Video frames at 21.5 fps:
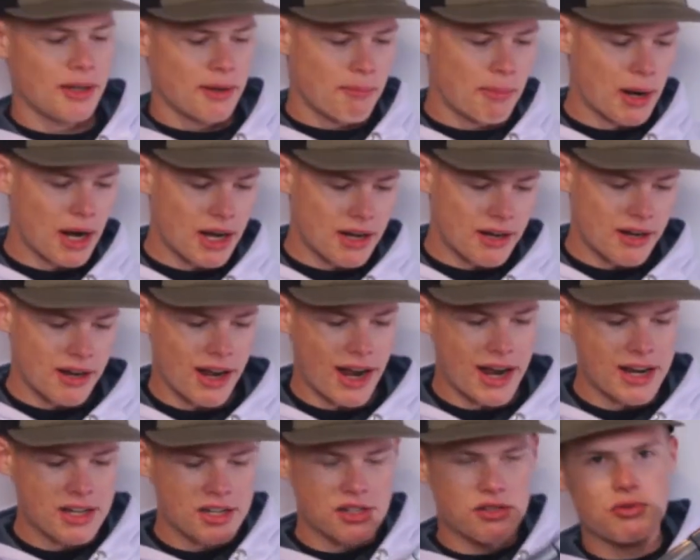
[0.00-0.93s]
but
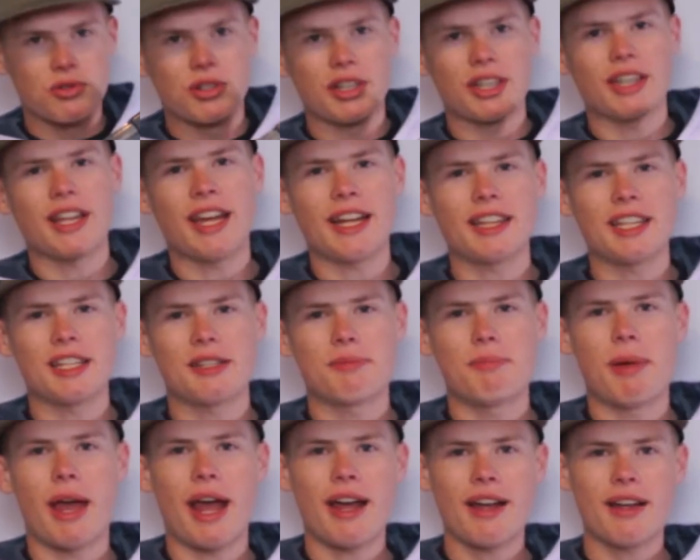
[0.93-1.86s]
I just really like this
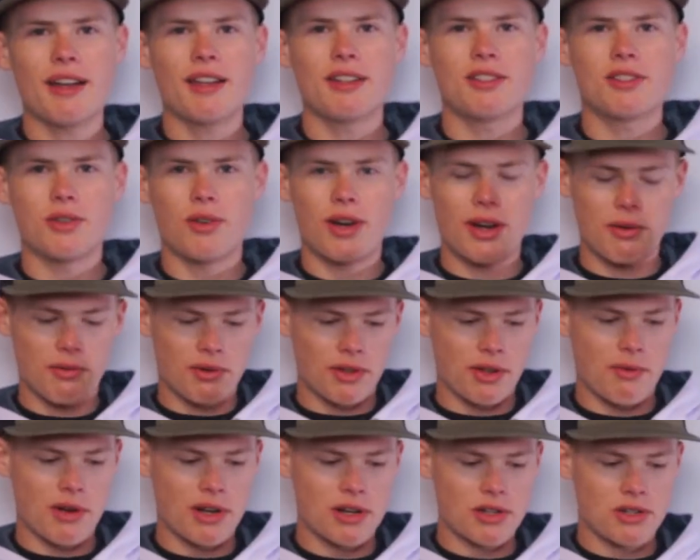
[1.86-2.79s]
bag, so I really
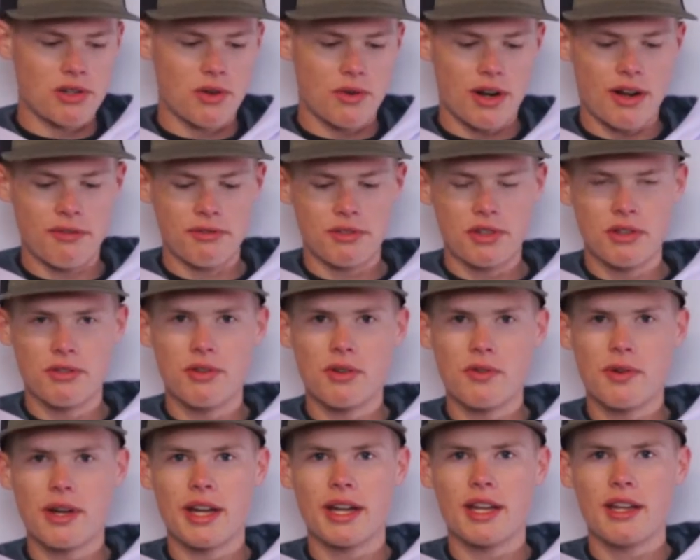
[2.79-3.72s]
want to show it off to you real
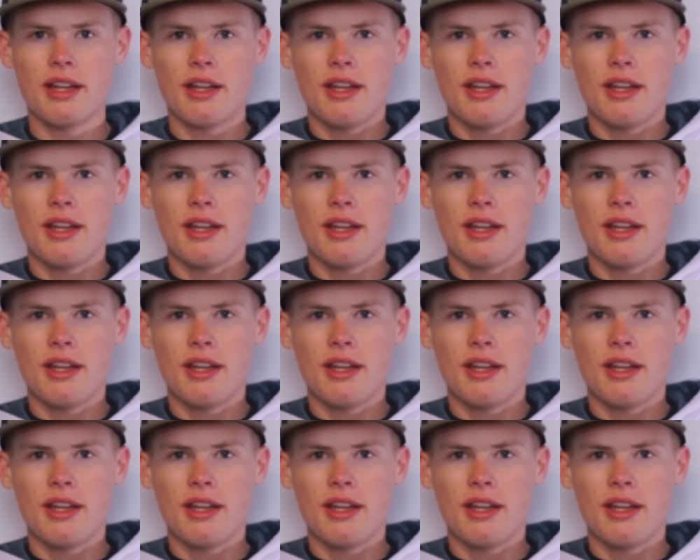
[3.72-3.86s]
quick